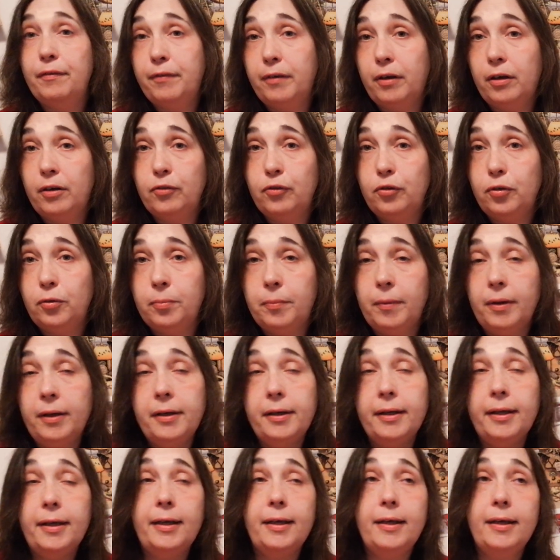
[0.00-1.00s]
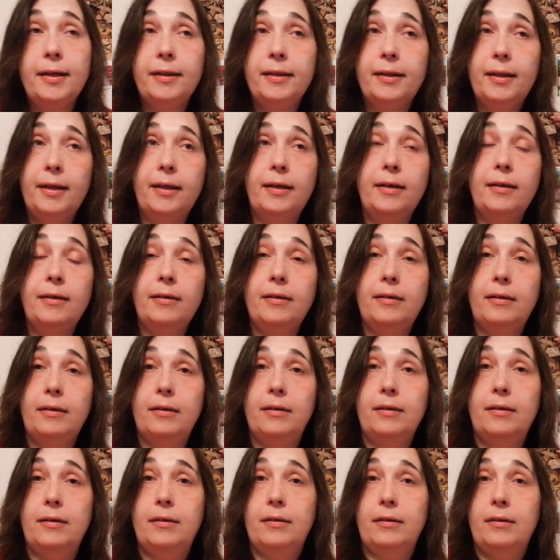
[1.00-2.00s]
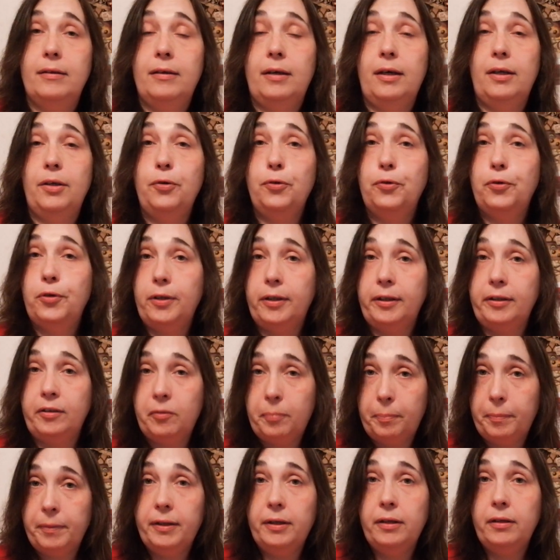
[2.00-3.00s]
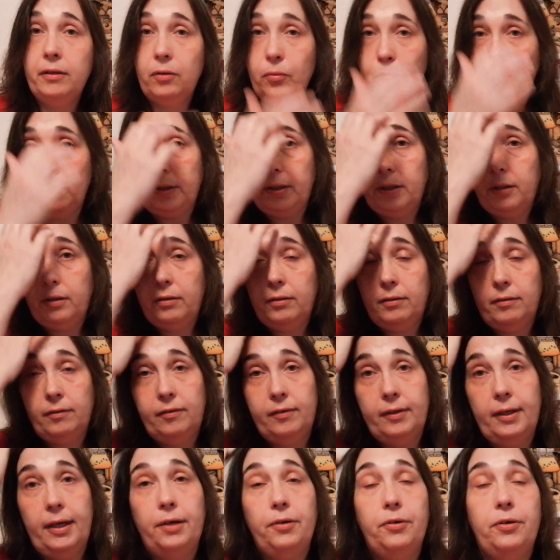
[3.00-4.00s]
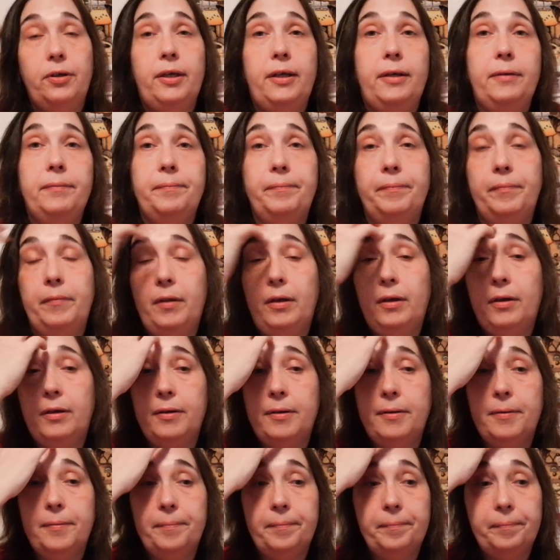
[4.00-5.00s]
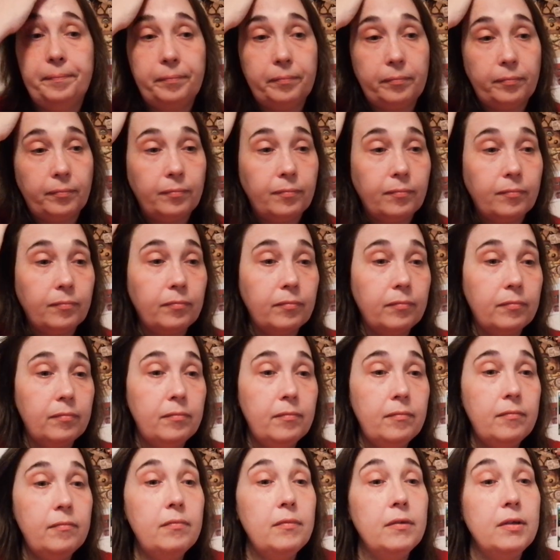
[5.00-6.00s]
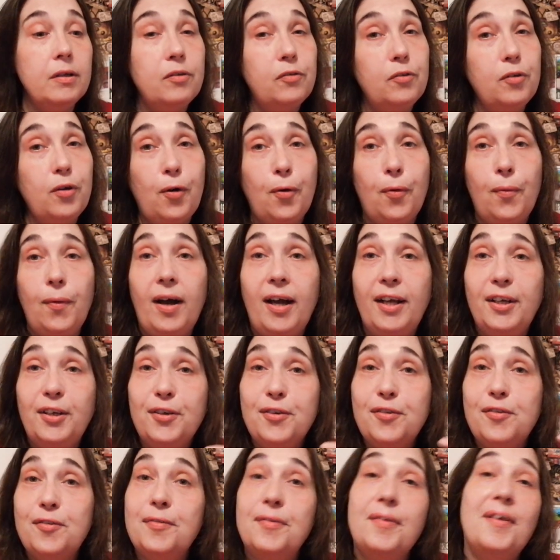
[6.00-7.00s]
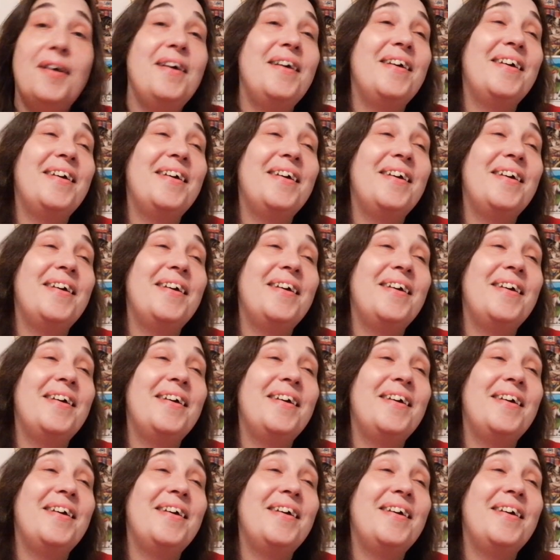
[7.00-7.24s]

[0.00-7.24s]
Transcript: the floss tube Monday and then I usually spin the wheel Saturday. Um, so I just